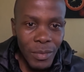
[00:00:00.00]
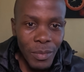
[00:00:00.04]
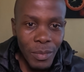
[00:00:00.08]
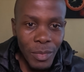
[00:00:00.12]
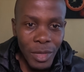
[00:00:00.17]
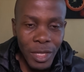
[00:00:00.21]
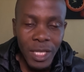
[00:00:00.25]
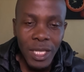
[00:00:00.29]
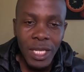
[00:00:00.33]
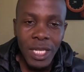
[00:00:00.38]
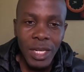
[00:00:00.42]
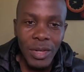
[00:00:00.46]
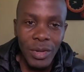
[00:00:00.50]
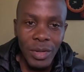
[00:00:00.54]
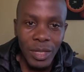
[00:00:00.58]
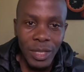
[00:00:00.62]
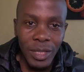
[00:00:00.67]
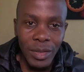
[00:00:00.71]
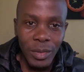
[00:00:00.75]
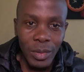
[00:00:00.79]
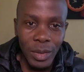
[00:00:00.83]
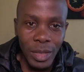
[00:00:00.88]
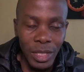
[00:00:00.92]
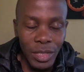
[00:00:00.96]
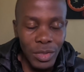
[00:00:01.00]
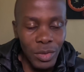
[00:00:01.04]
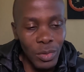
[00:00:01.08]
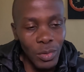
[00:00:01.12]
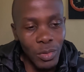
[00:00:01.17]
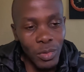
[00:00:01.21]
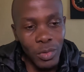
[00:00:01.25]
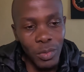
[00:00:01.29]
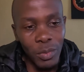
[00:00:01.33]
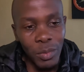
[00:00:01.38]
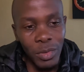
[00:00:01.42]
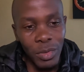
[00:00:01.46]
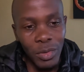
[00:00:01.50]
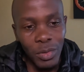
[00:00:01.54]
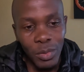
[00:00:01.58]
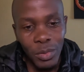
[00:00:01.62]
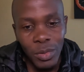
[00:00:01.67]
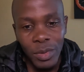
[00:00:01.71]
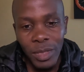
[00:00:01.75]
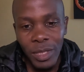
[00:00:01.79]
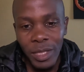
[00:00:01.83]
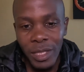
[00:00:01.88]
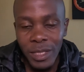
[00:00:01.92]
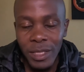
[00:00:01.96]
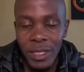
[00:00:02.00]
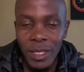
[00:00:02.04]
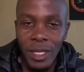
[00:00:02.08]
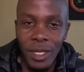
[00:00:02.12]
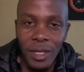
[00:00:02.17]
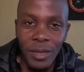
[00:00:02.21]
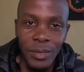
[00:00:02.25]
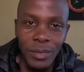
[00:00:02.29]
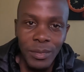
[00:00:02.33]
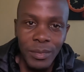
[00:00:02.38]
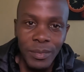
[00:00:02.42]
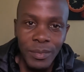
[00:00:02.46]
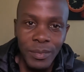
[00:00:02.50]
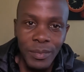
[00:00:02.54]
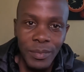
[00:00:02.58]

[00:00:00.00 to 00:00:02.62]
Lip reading: making our education to be useless now.